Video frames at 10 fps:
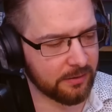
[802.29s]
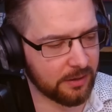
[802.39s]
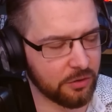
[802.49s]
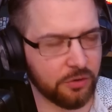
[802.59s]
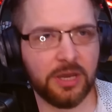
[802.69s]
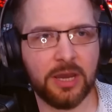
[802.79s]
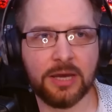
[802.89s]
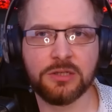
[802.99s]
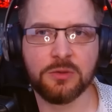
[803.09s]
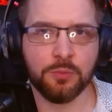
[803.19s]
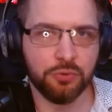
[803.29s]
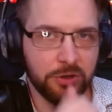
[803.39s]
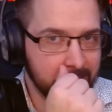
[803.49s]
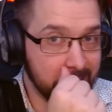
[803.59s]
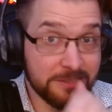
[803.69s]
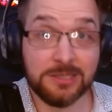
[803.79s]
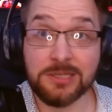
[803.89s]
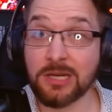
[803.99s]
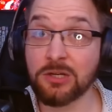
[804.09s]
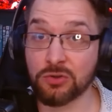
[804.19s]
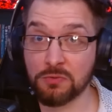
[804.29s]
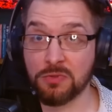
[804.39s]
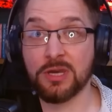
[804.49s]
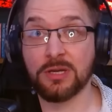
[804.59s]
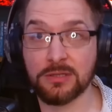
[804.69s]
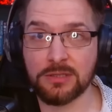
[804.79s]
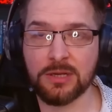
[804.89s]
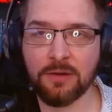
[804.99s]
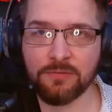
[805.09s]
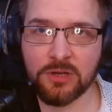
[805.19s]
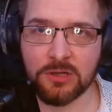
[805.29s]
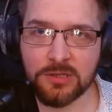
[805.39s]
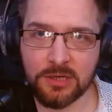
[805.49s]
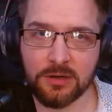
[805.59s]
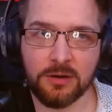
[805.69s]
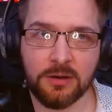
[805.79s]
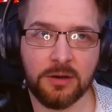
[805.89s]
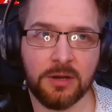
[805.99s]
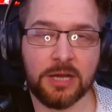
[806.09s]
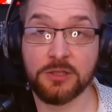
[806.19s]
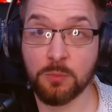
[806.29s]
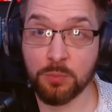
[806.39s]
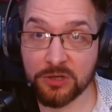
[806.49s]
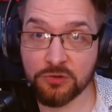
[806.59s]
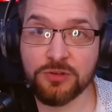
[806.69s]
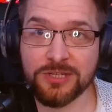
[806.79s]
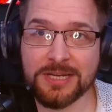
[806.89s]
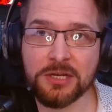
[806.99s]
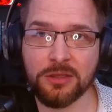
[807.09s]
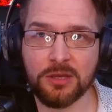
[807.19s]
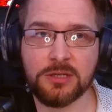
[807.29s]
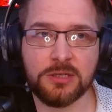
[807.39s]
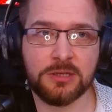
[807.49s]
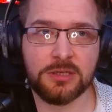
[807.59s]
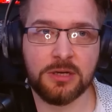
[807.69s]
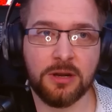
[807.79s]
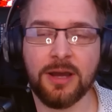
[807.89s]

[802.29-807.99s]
looking at some pretty existential things to have to consider and some big strategic things to consider.